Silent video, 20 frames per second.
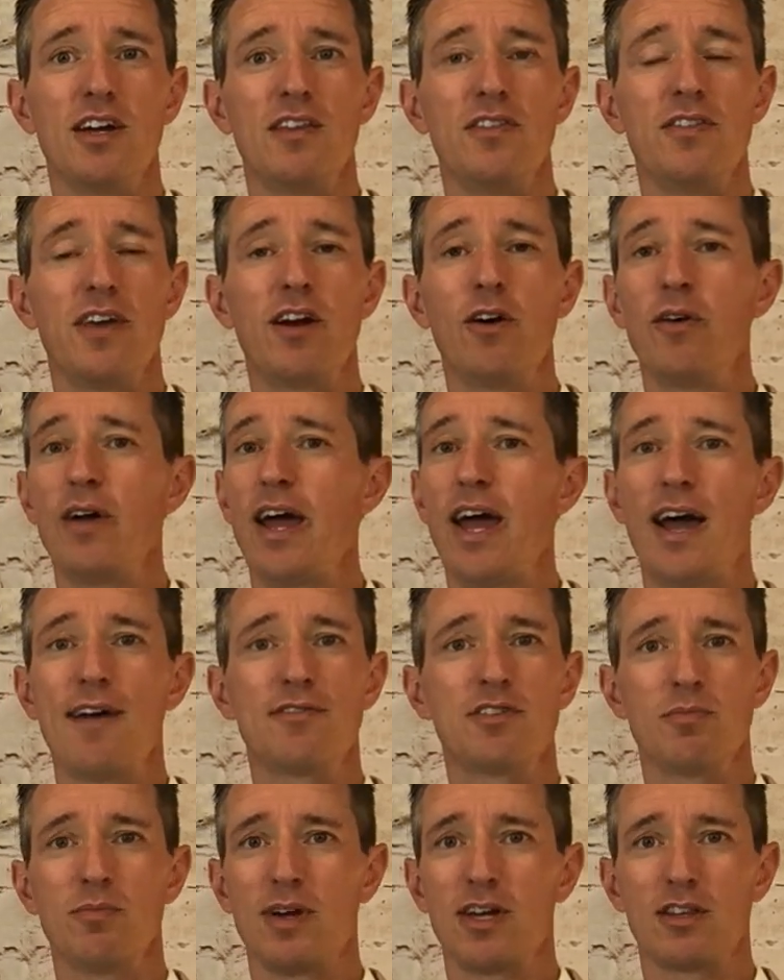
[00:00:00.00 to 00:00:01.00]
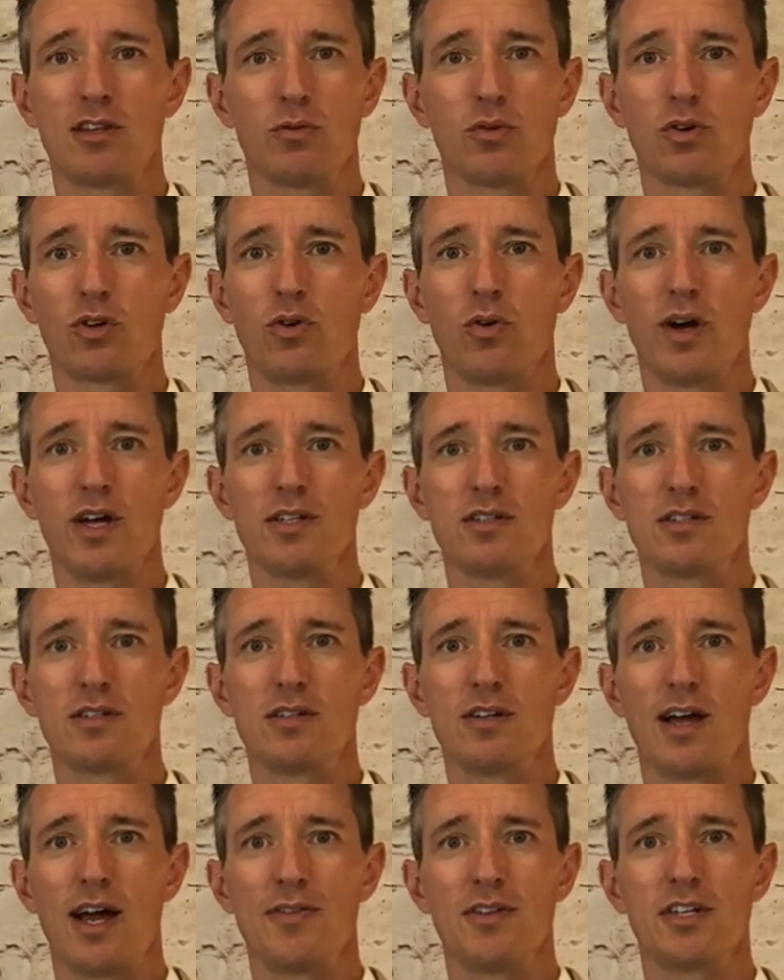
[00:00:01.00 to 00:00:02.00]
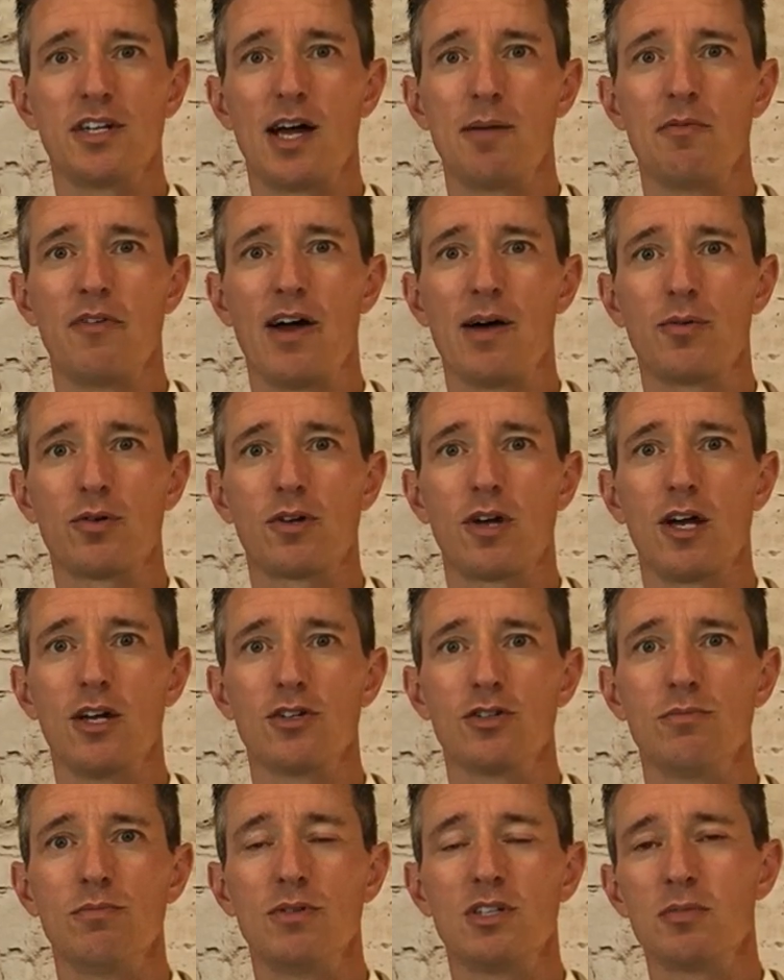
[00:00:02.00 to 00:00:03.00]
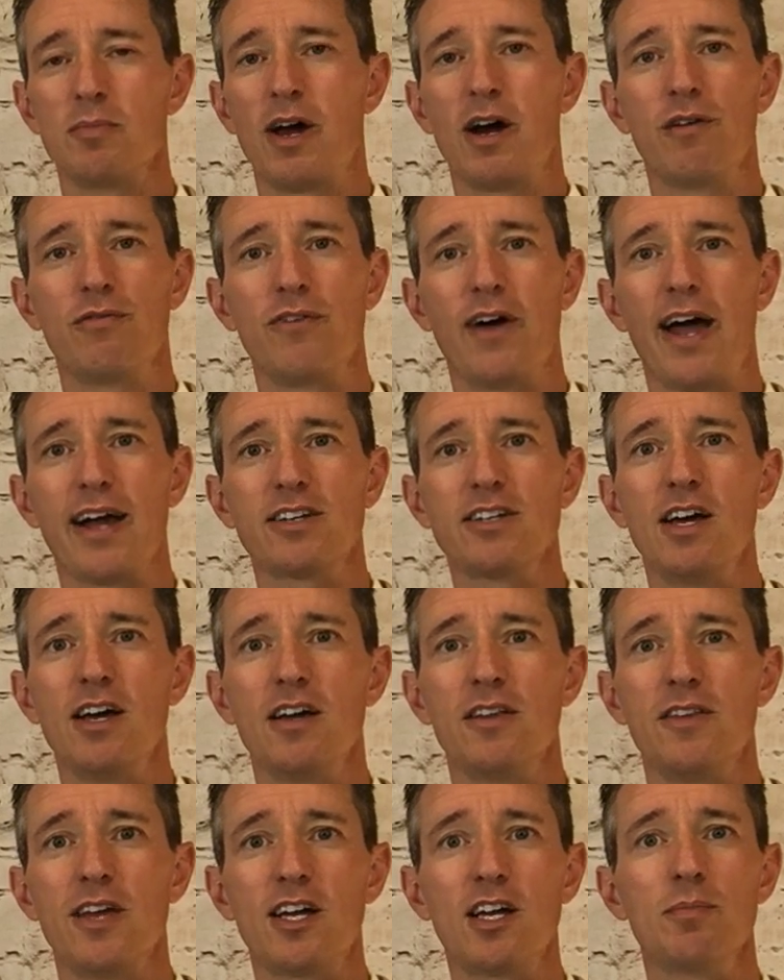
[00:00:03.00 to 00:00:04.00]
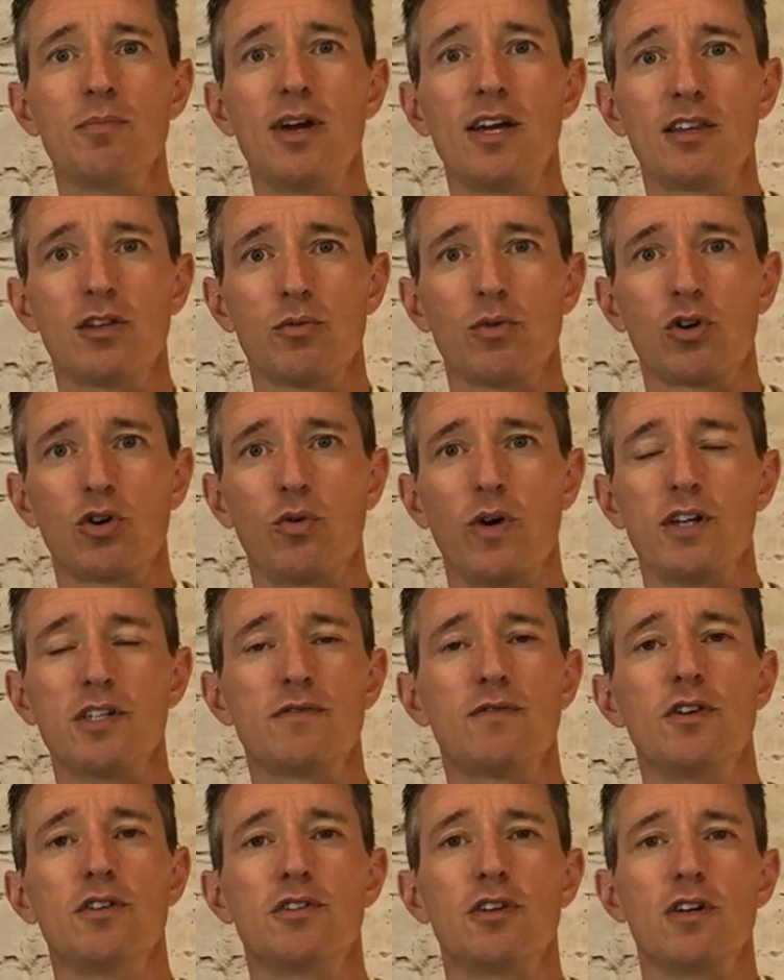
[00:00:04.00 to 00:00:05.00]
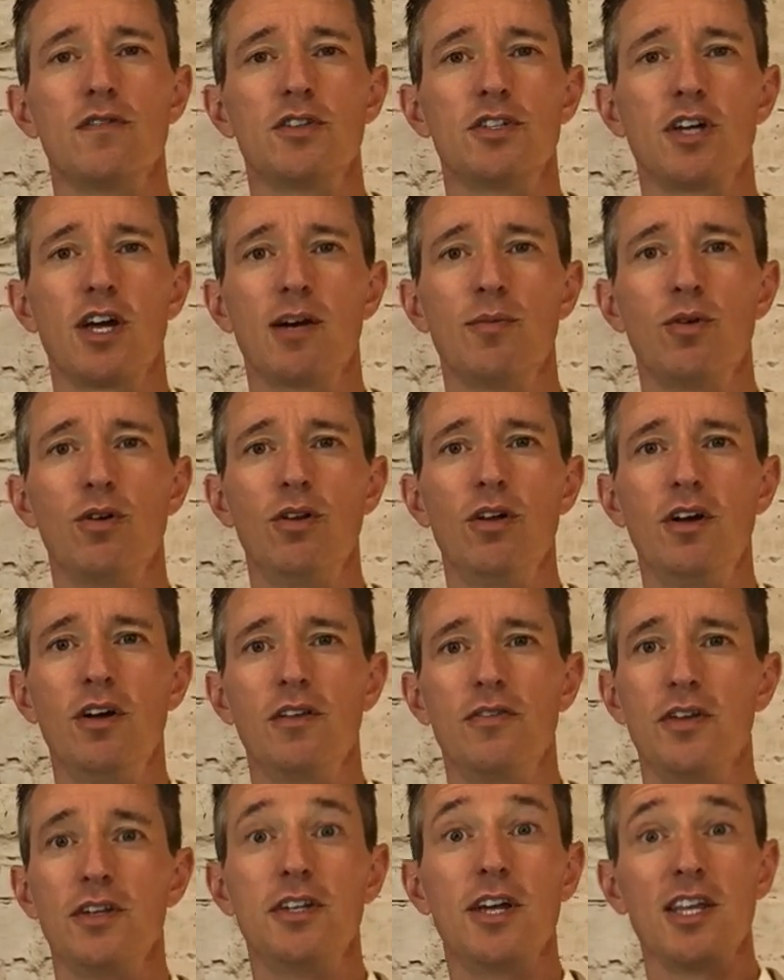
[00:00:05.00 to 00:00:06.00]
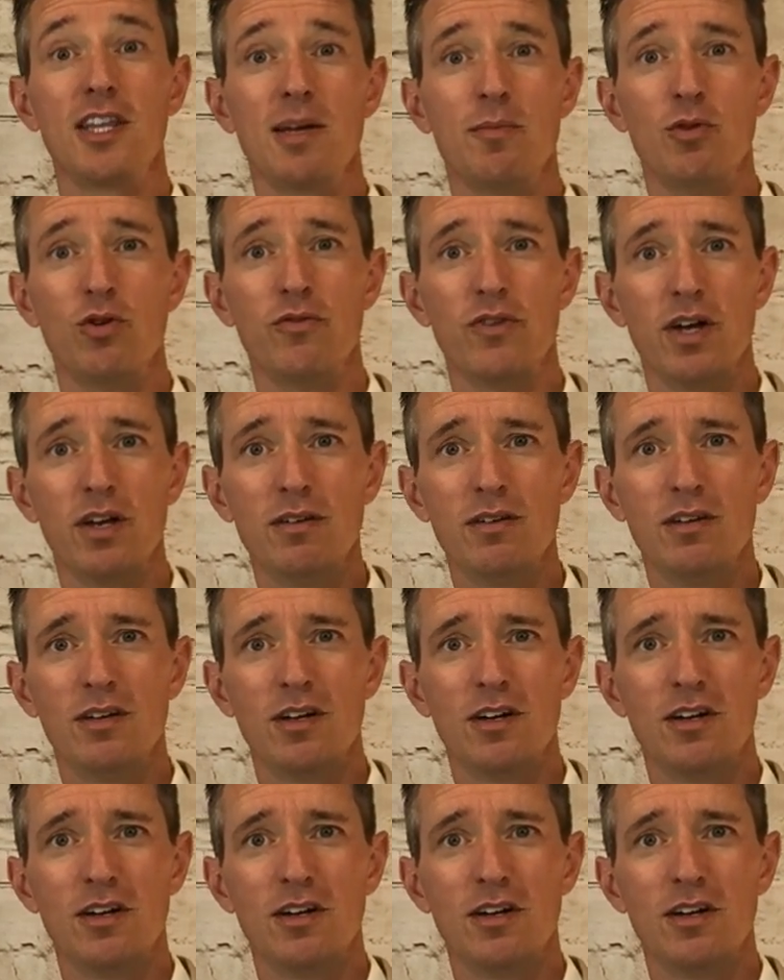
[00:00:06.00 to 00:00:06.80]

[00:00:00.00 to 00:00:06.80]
They don't have to make the request at the time of application. As a matter of fact, they can make the request for a service animal the day they move in,